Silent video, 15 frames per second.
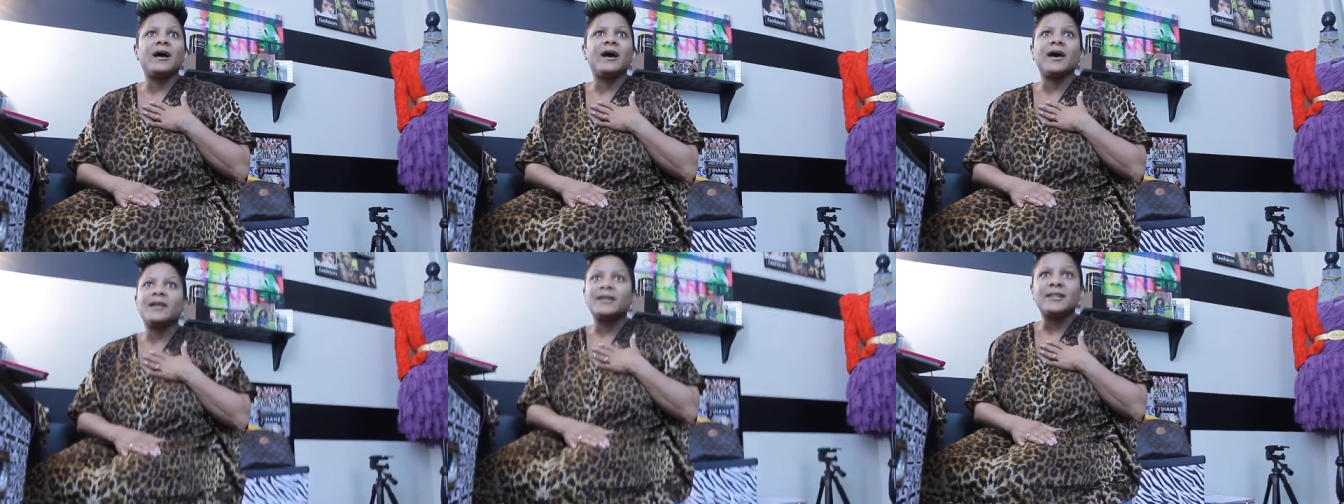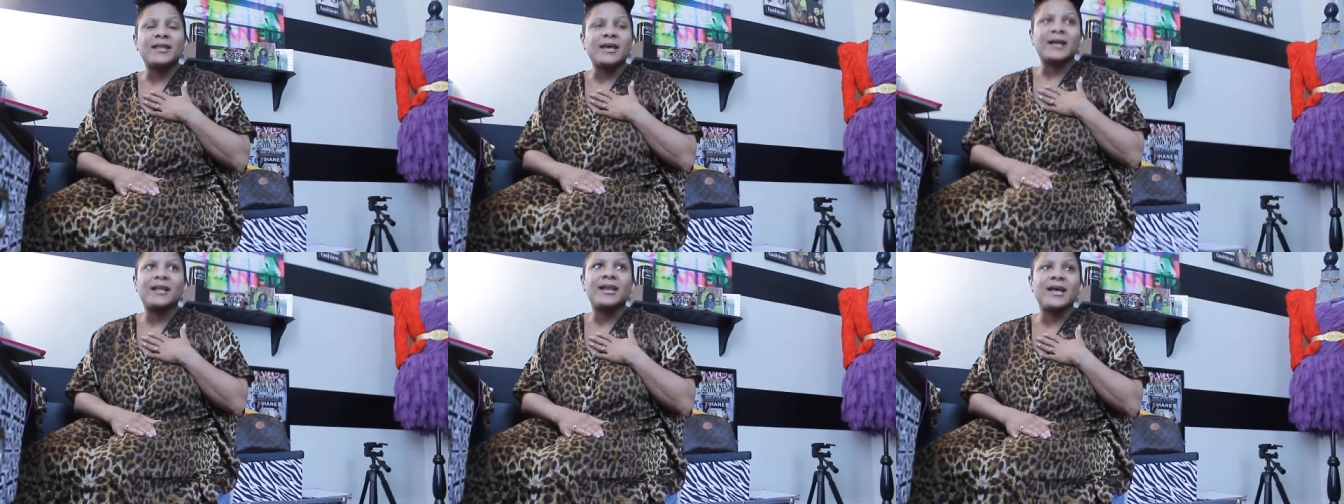out of
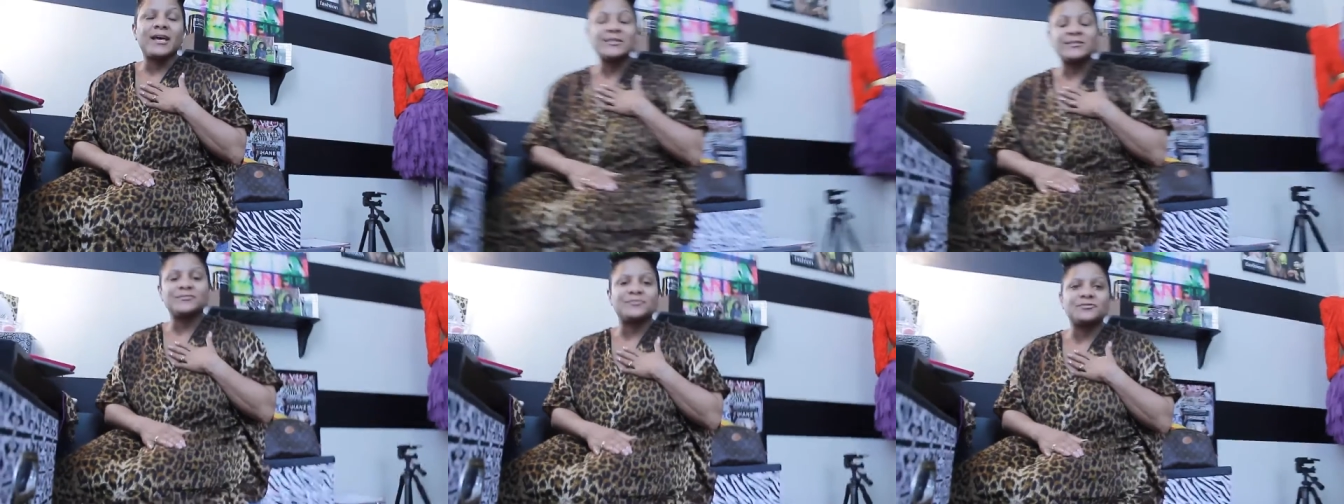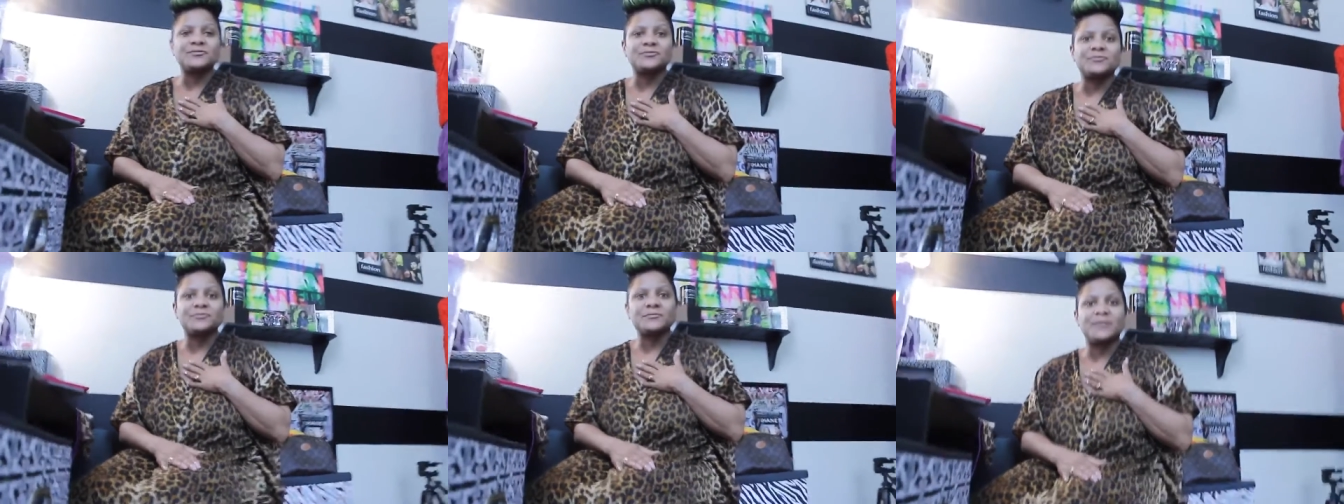that
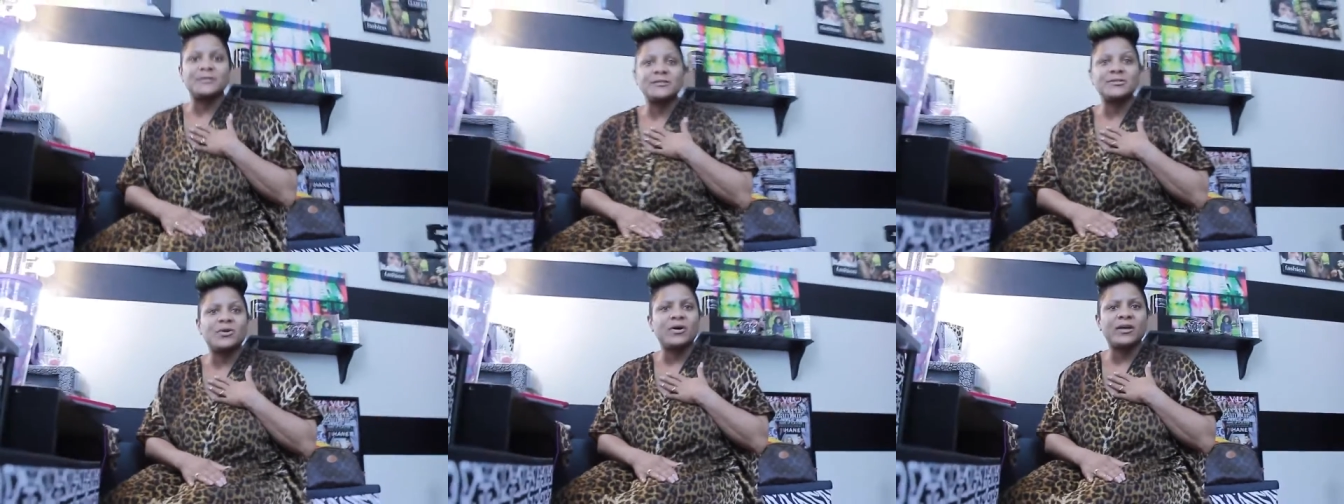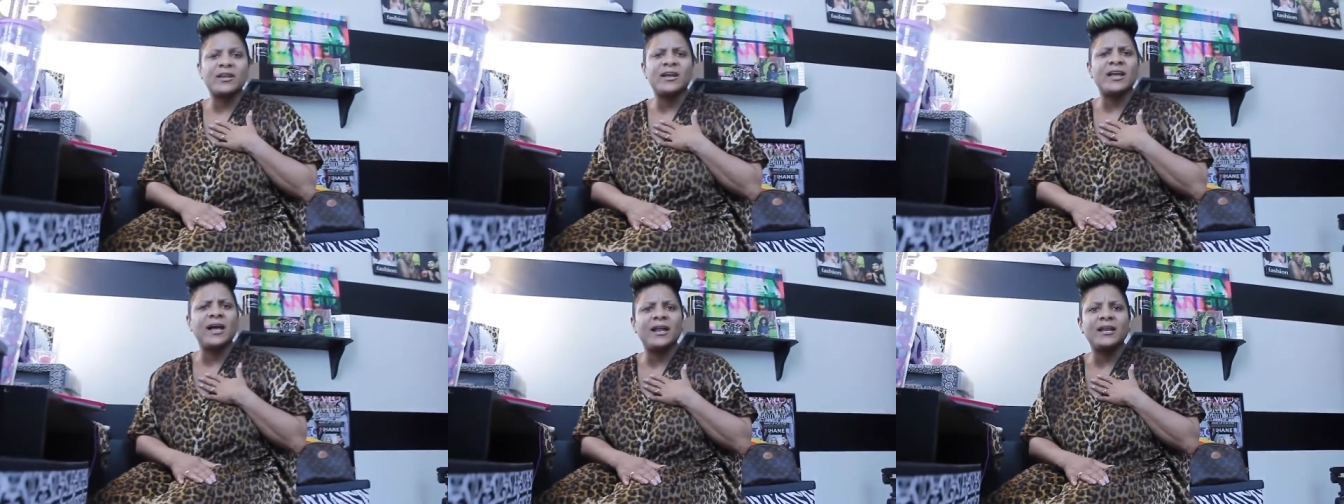classroom, tore
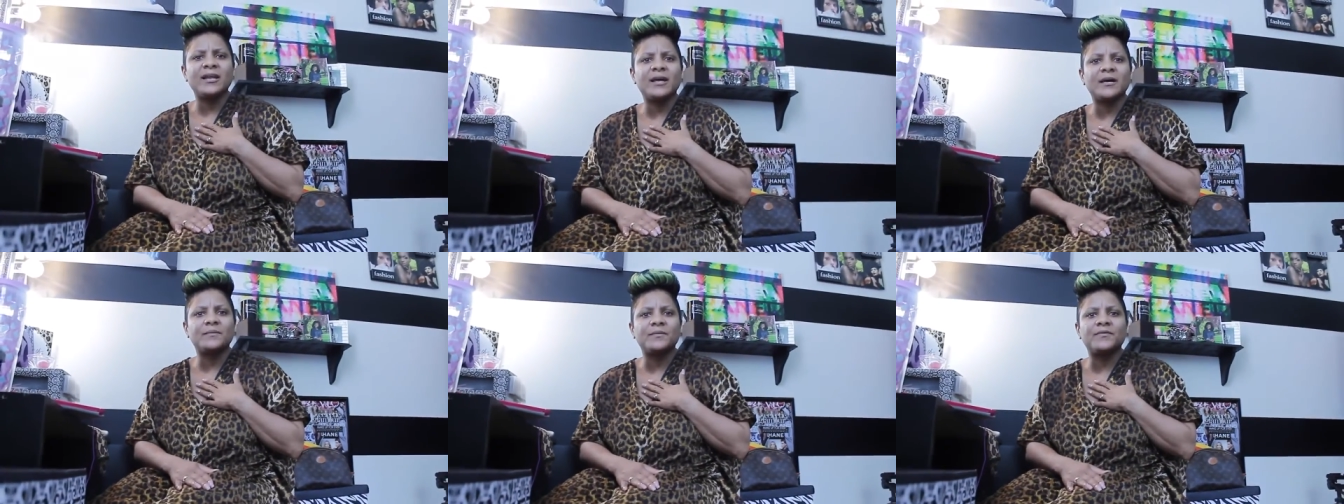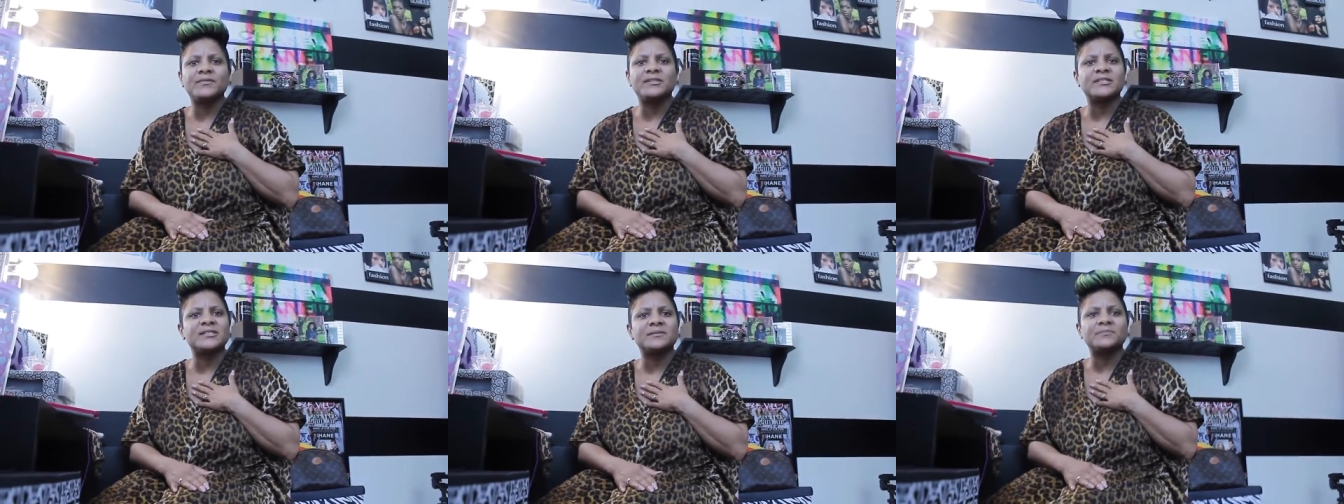the hell up, for
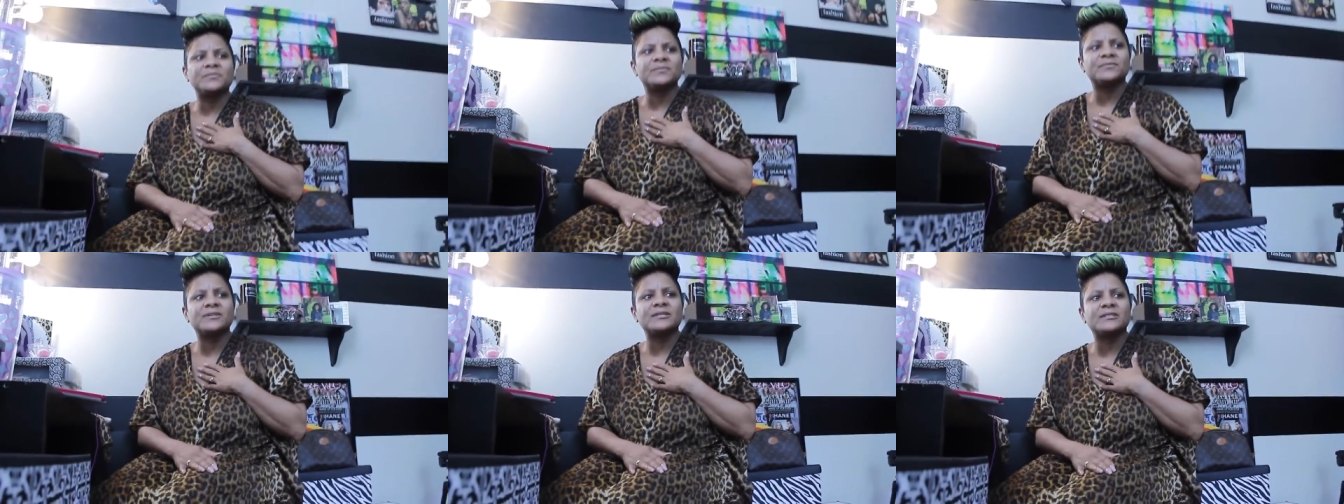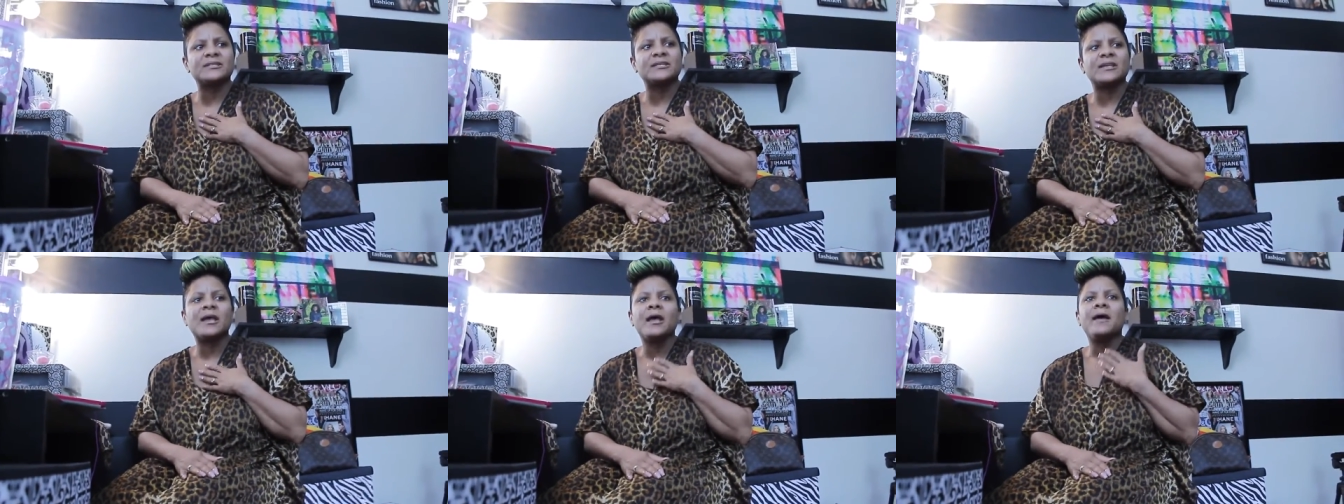the simple
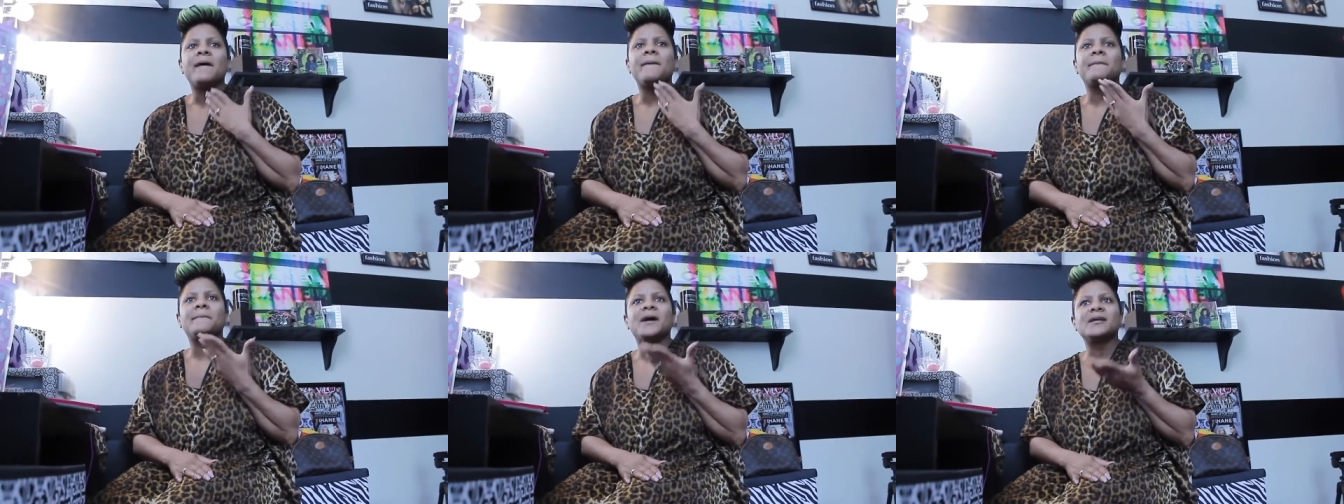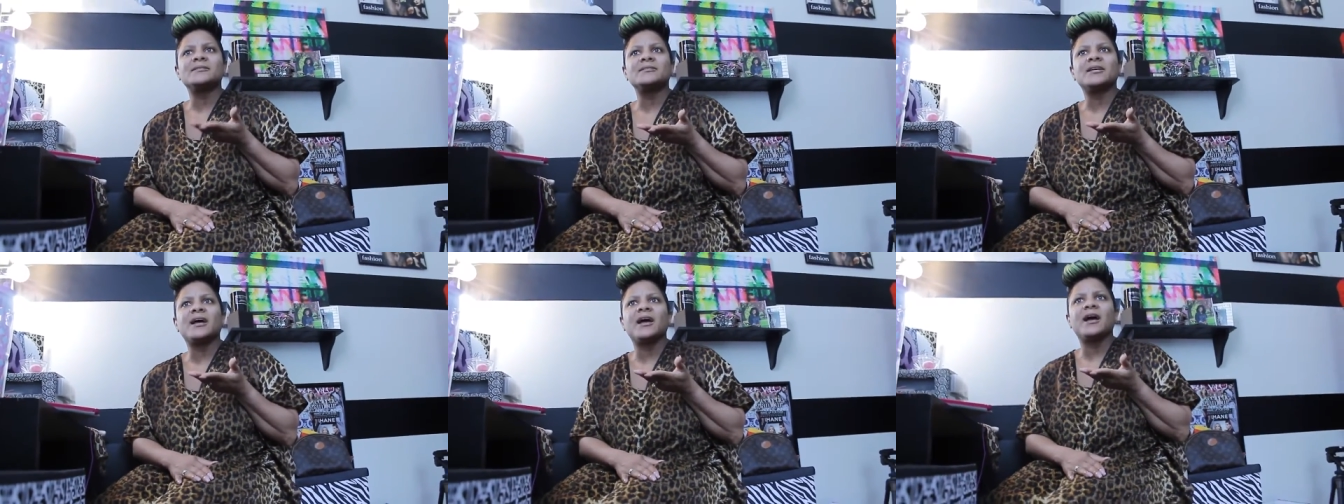reason my
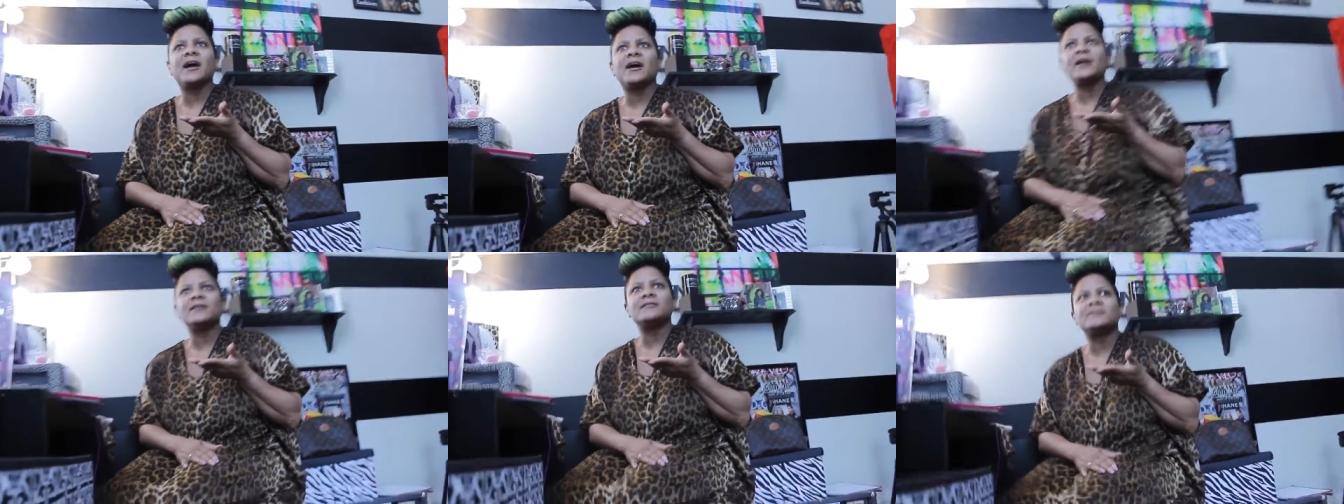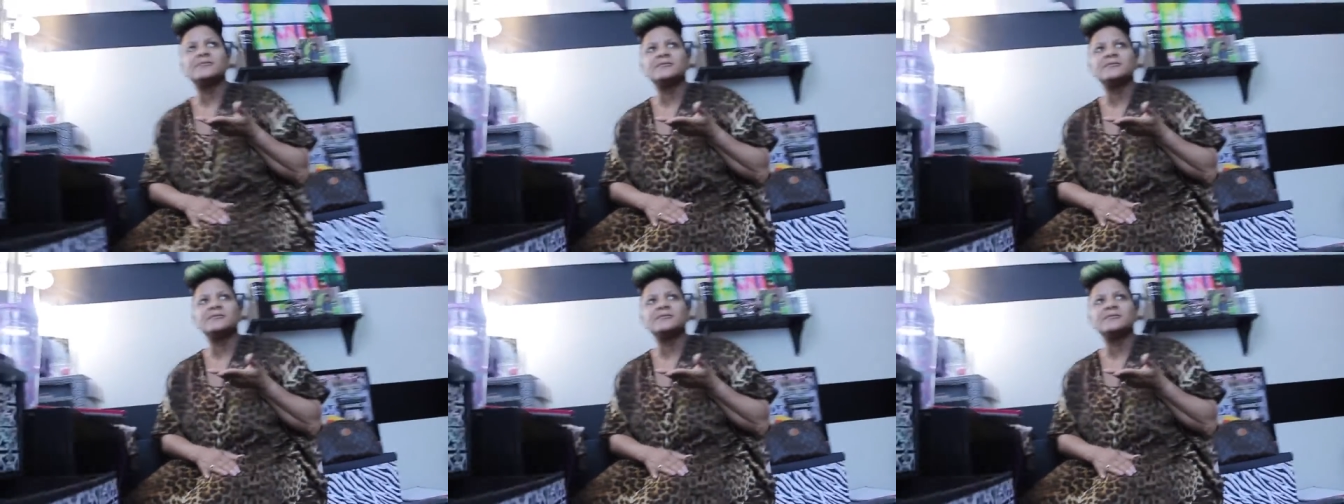child